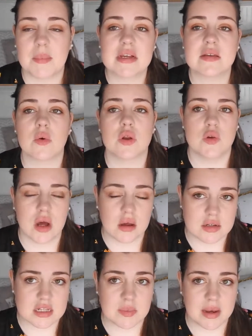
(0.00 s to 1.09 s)
not someone who
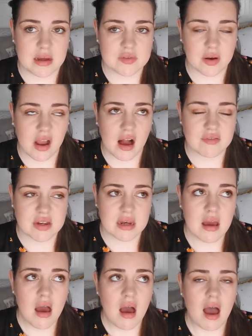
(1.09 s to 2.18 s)
does my nails very
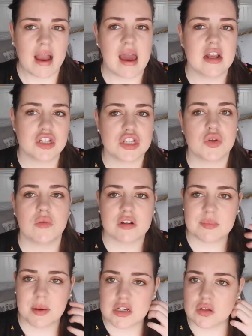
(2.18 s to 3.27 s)
often. I kind of just do it for
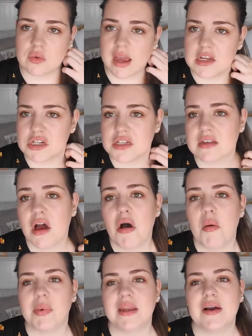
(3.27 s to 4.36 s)
special occasions.
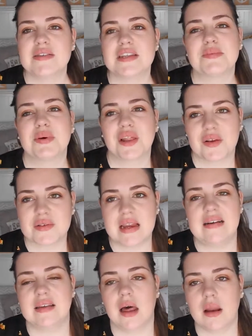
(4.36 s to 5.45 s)
But now since putting those
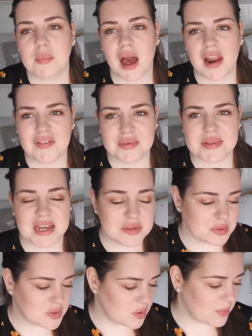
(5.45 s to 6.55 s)
nails on, I'm kind of
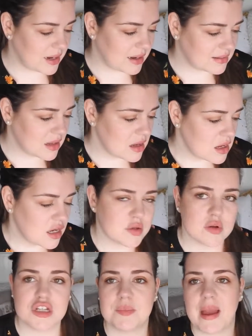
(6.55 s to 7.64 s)
obsessed with doing my nails.
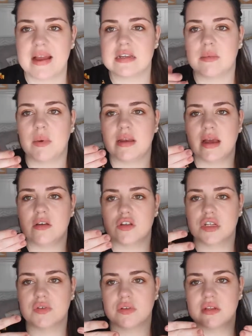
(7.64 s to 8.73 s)
So I just painted my nails
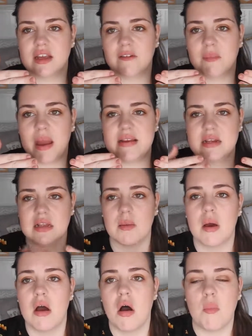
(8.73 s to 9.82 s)
just for the sake of painting
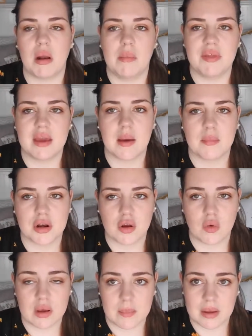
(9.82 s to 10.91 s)
them. But I'm thinking I'm going to
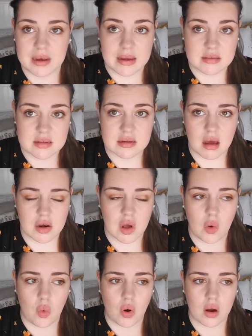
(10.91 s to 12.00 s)
go get my nails done
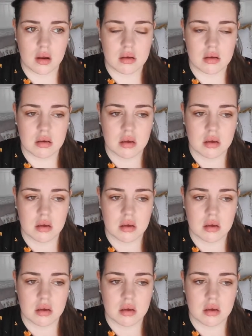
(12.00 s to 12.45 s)
or